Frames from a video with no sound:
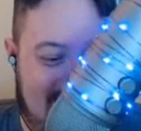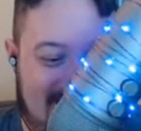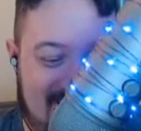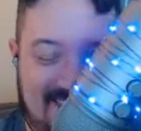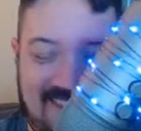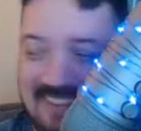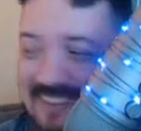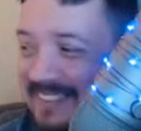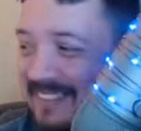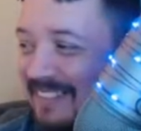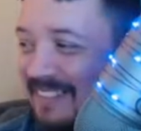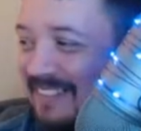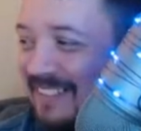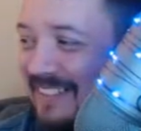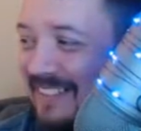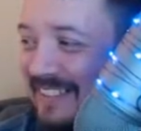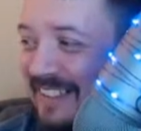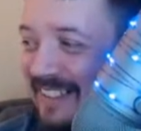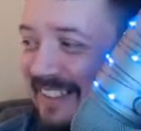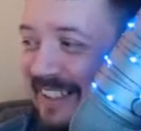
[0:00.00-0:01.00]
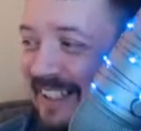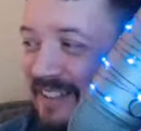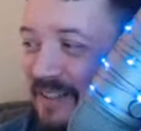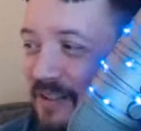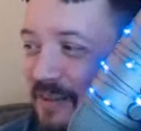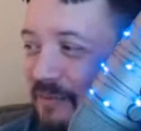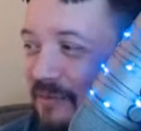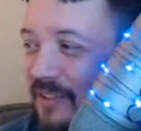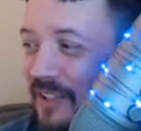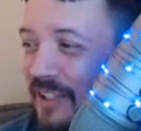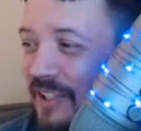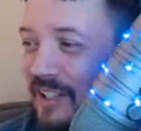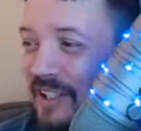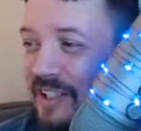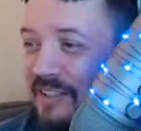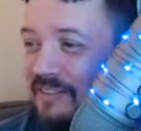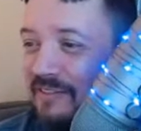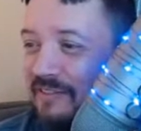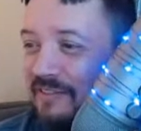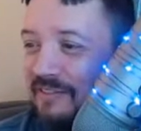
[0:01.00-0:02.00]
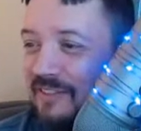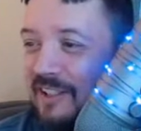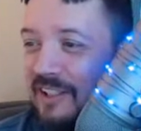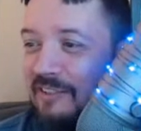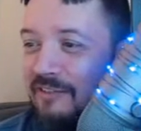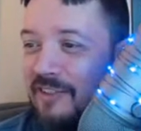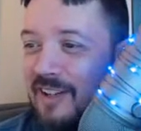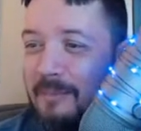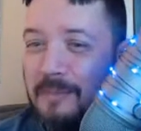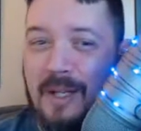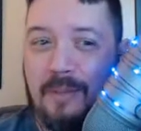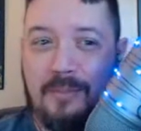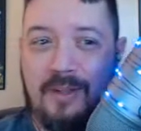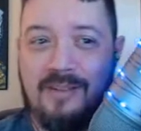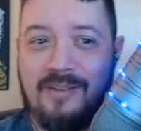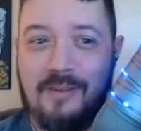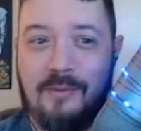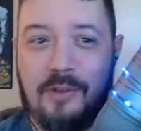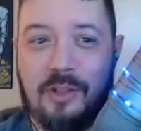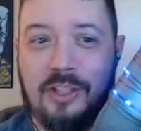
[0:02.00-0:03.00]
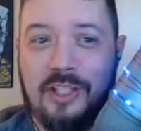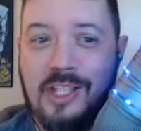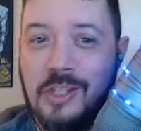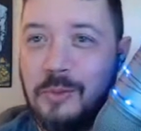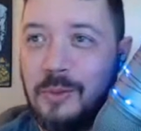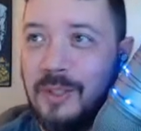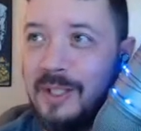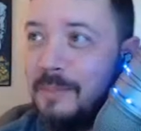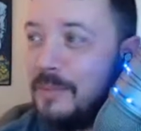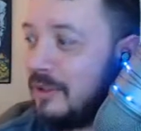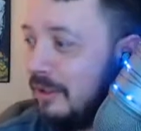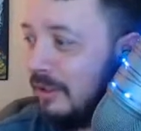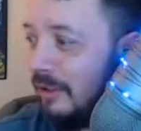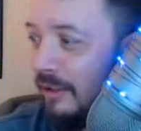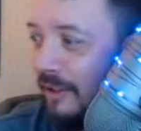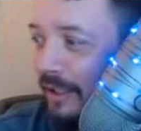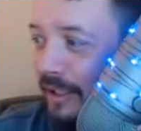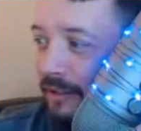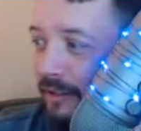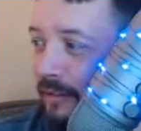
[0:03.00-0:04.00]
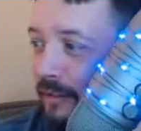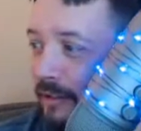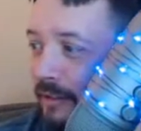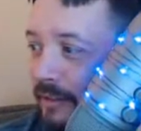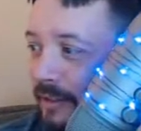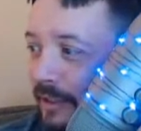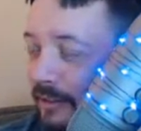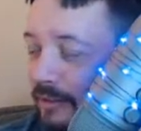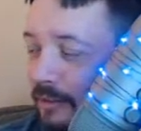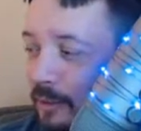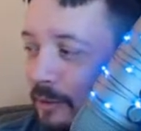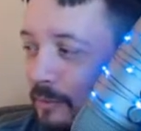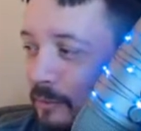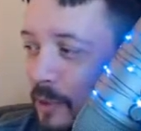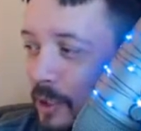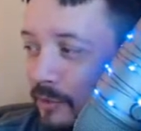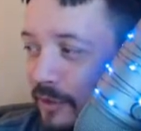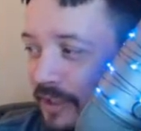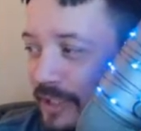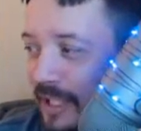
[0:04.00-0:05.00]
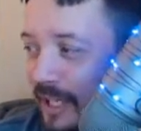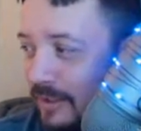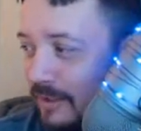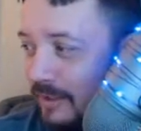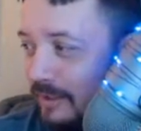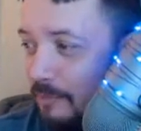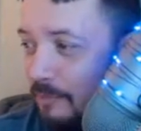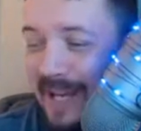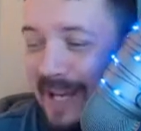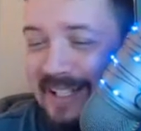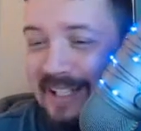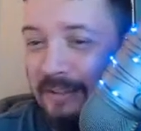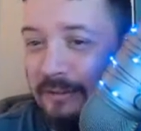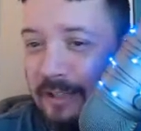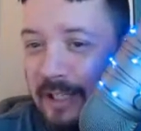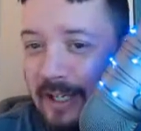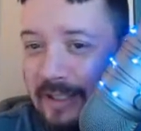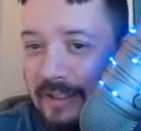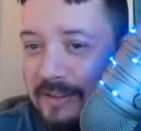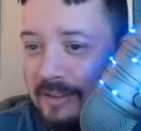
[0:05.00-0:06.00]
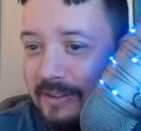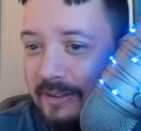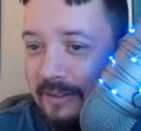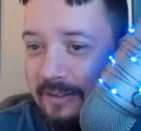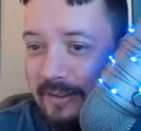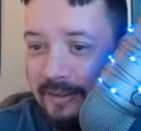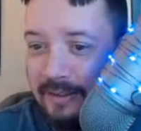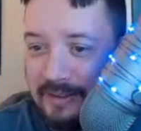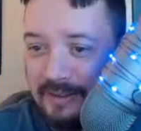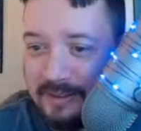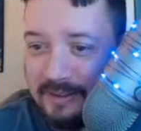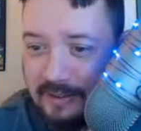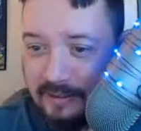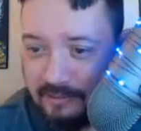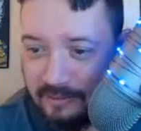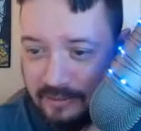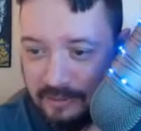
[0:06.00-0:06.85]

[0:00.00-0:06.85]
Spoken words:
I have some very unfond memories of clean sweeps and all that, and running around doing beautification, painting rocks and all that good stuff.